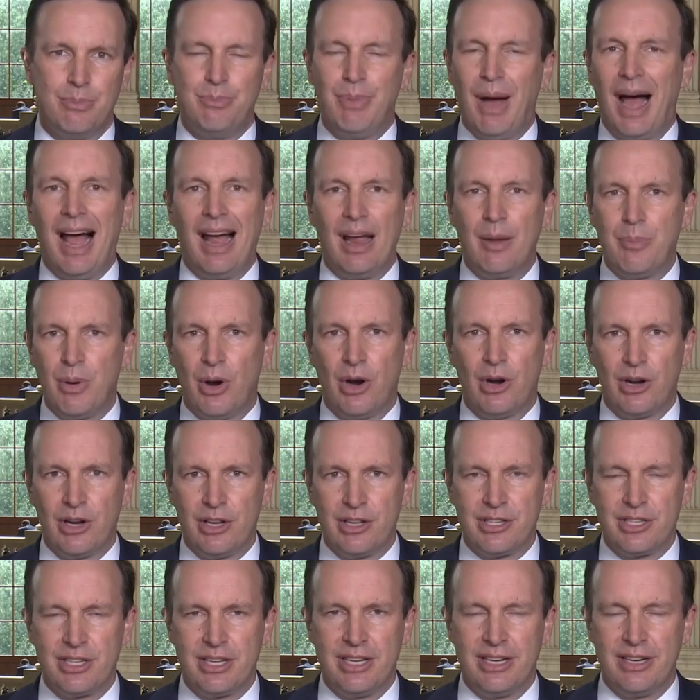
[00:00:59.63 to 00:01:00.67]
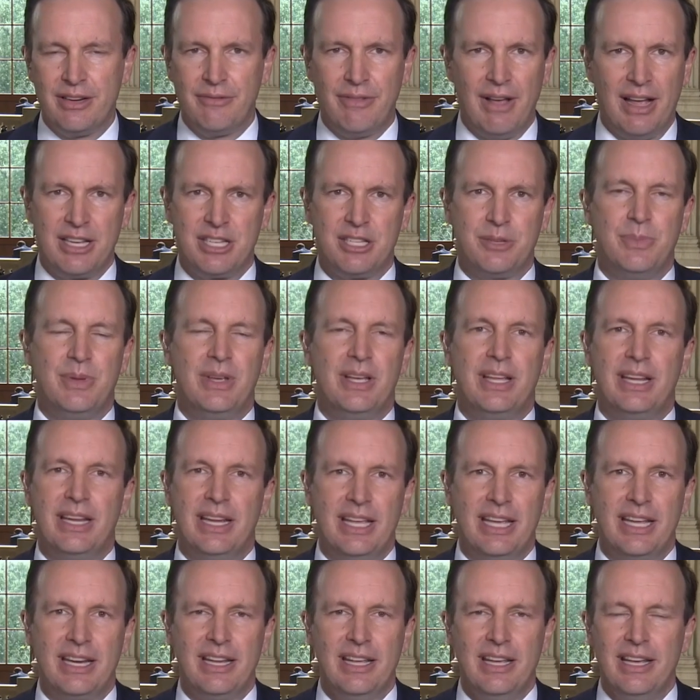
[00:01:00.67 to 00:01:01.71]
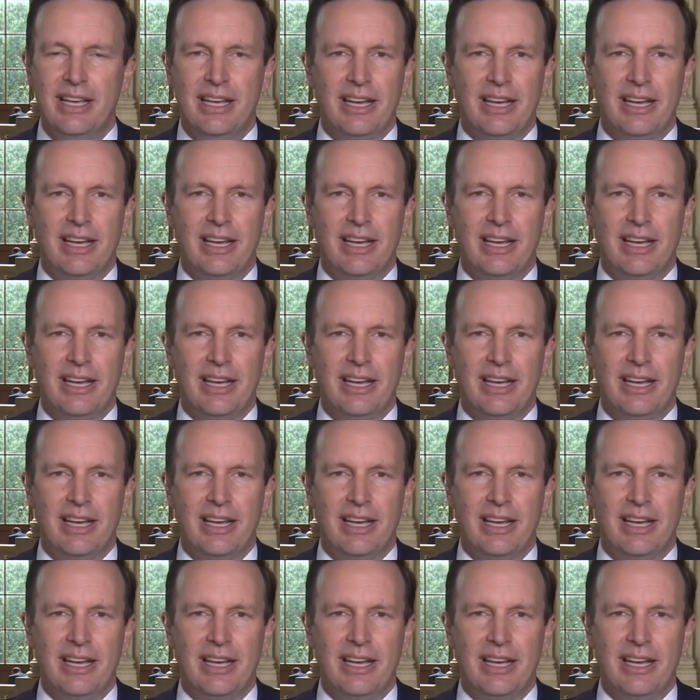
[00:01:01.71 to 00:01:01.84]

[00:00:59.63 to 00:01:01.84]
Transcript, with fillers: bipartisan investment in